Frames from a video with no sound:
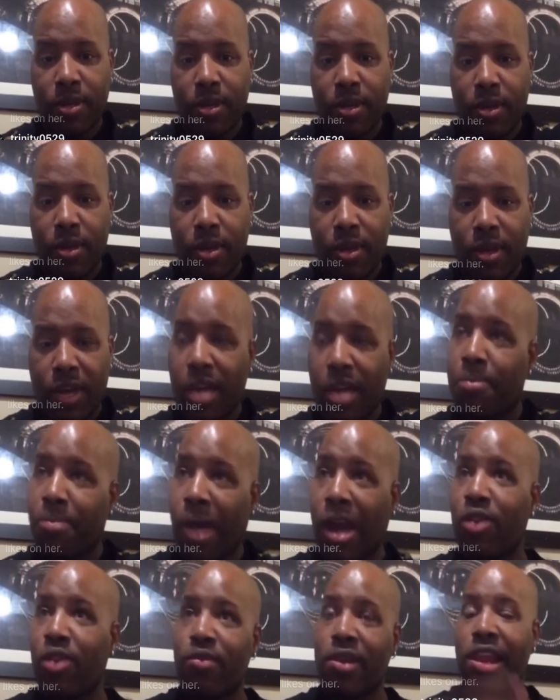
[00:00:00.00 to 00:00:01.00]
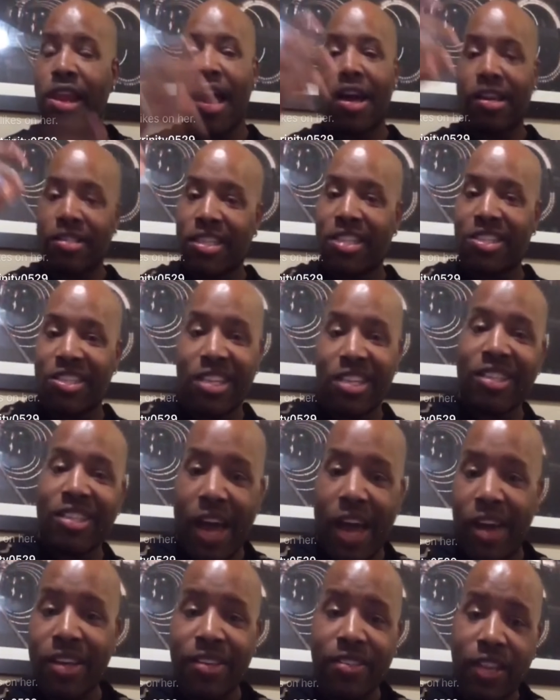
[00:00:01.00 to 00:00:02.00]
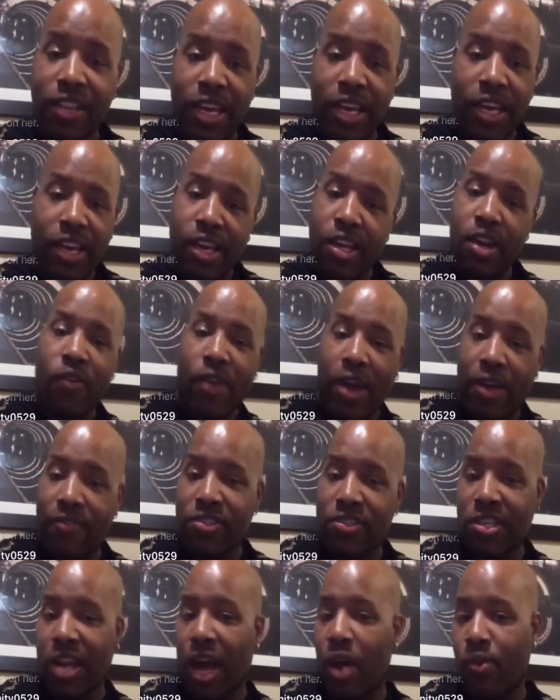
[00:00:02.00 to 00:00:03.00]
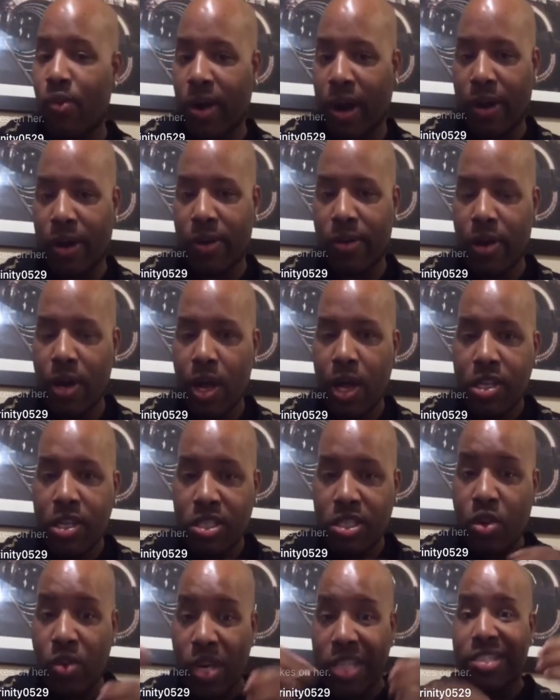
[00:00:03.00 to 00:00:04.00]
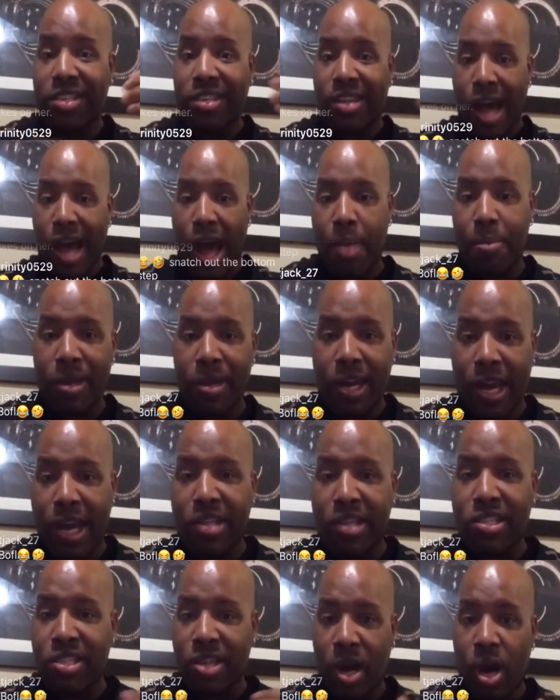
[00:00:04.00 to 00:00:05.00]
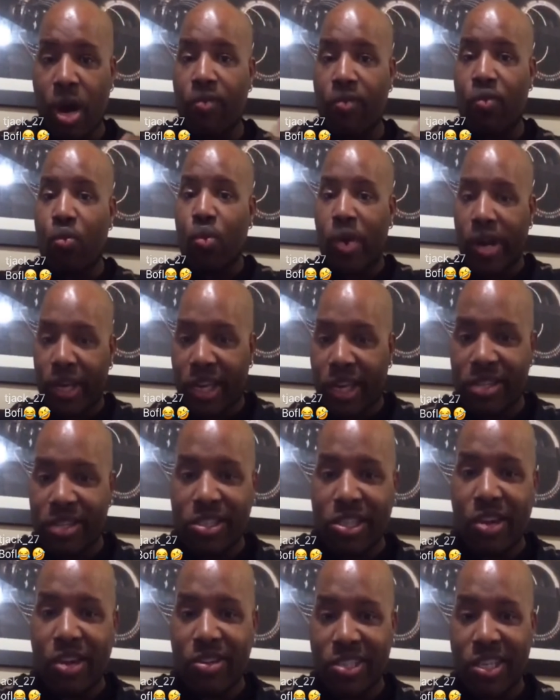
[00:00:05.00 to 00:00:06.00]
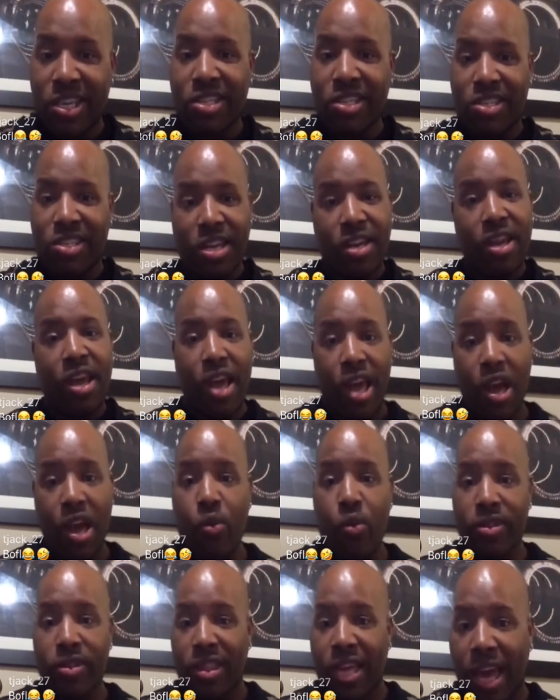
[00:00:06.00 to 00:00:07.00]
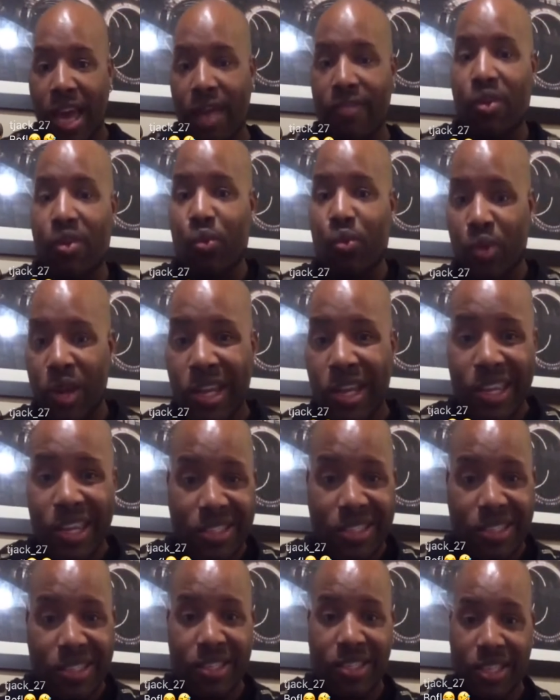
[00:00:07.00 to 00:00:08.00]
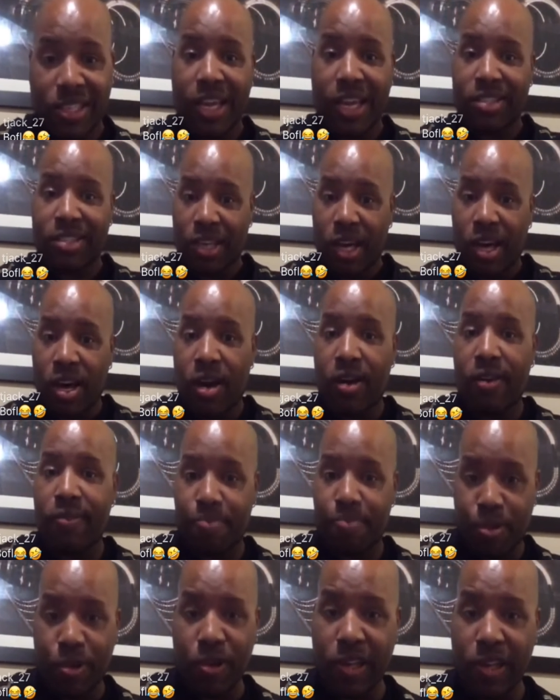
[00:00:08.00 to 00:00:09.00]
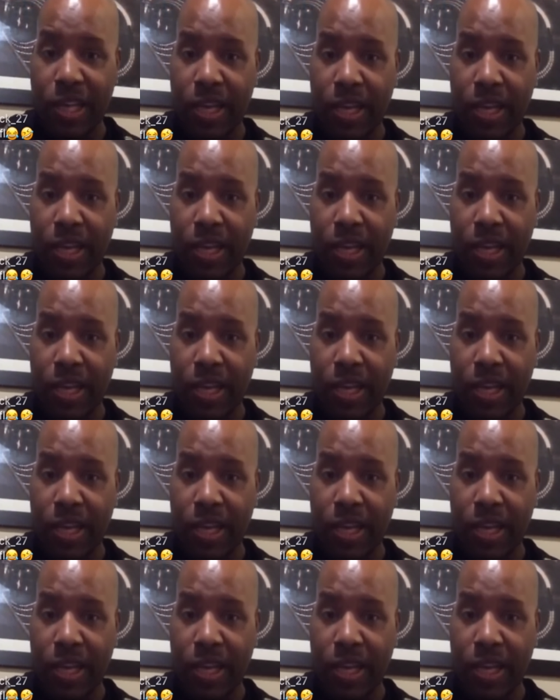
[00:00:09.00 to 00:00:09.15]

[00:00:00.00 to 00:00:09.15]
he may realize that she's out his league. He don't have a shot with her. So it's a combination of what gets their attention and what they have a realistic chance of pulling,